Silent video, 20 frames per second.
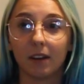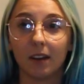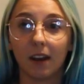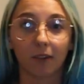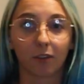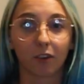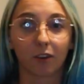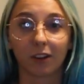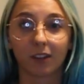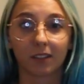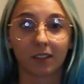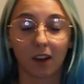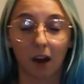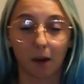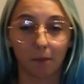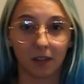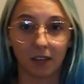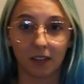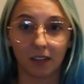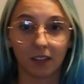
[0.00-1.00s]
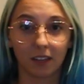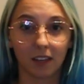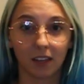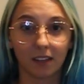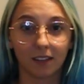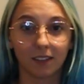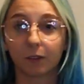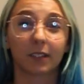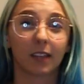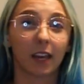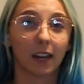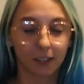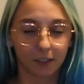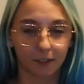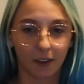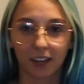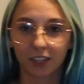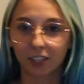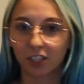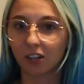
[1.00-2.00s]
never gonna stop eating these. For
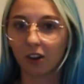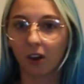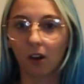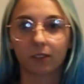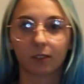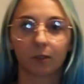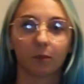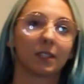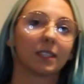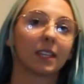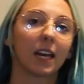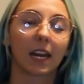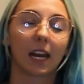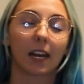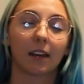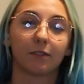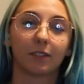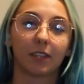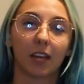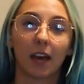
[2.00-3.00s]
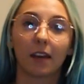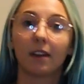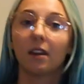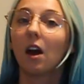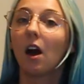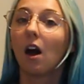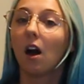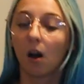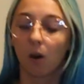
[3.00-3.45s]
satisfaction, also a 10 out of 10.